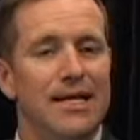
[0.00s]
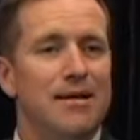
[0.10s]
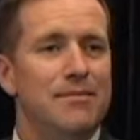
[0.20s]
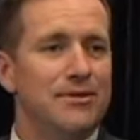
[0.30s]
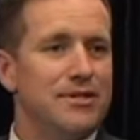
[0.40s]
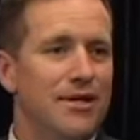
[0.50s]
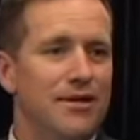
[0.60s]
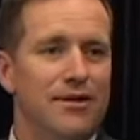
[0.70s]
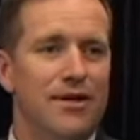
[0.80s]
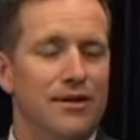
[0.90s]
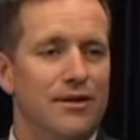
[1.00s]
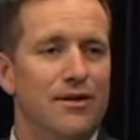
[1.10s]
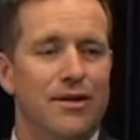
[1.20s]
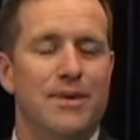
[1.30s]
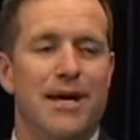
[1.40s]
but also learned a
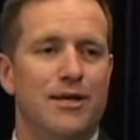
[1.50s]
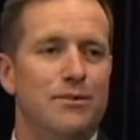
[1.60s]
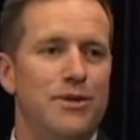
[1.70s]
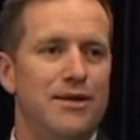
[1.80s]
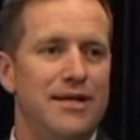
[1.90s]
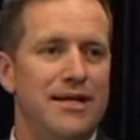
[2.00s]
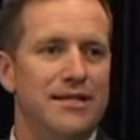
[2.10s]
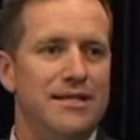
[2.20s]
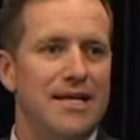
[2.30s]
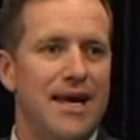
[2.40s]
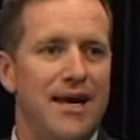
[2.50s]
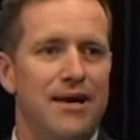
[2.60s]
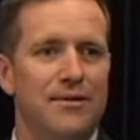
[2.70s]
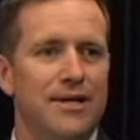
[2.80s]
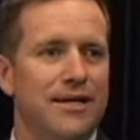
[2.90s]
lot about community, just
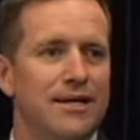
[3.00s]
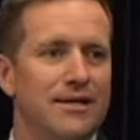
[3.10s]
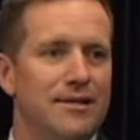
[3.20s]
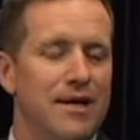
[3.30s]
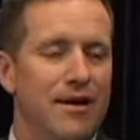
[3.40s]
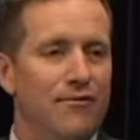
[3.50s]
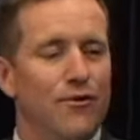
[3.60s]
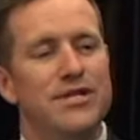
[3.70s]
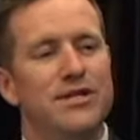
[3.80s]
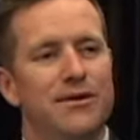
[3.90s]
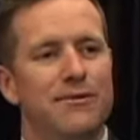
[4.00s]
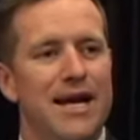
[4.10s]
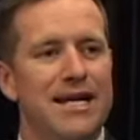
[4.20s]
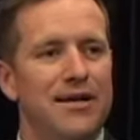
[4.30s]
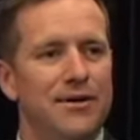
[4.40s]
how a voice on a
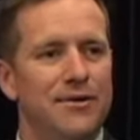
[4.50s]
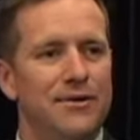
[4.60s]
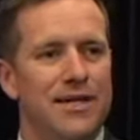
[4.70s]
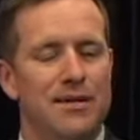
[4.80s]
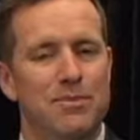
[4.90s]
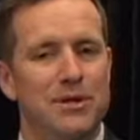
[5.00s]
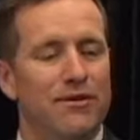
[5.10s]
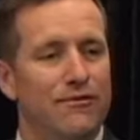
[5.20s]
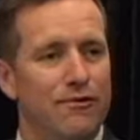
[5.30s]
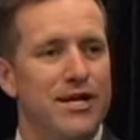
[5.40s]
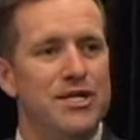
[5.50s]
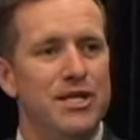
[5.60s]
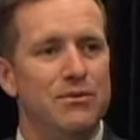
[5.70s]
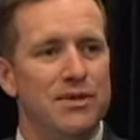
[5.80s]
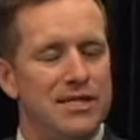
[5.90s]
radio can build a
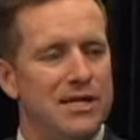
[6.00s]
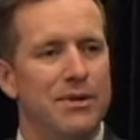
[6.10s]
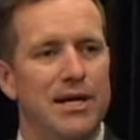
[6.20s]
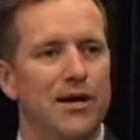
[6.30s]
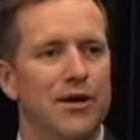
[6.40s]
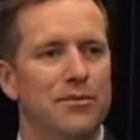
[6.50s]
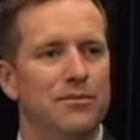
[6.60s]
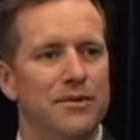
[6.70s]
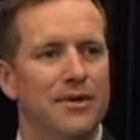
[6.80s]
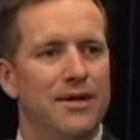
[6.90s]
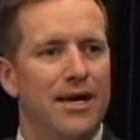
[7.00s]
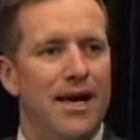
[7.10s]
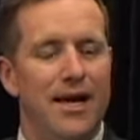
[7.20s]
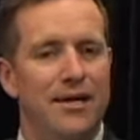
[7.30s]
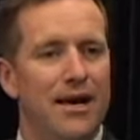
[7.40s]
friendship with someone at home.
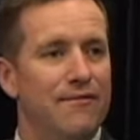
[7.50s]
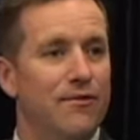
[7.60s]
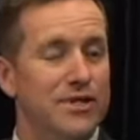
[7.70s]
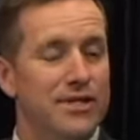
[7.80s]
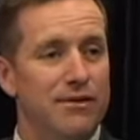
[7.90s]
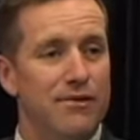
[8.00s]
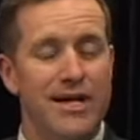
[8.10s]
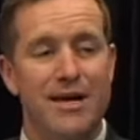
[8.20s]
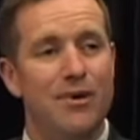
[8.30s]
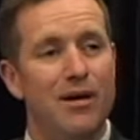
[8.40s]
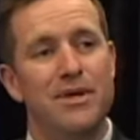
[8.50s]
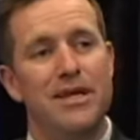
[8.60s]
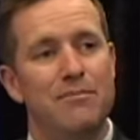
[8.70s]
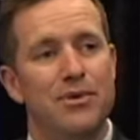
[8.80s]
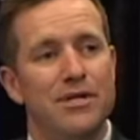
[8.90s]
And that voice on the radio might be
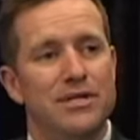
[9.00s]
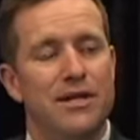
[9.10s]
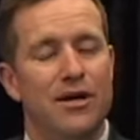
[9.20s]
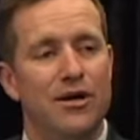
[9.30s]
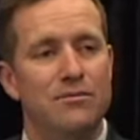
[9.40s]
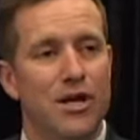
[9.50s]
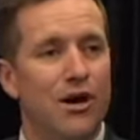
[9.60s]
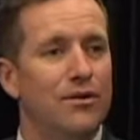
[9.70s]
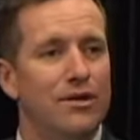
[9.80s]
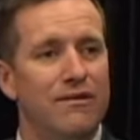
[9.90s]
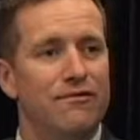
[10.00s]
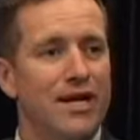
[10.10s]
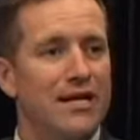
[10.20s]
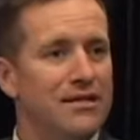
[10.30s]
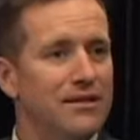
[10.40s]
that person at home's only friend.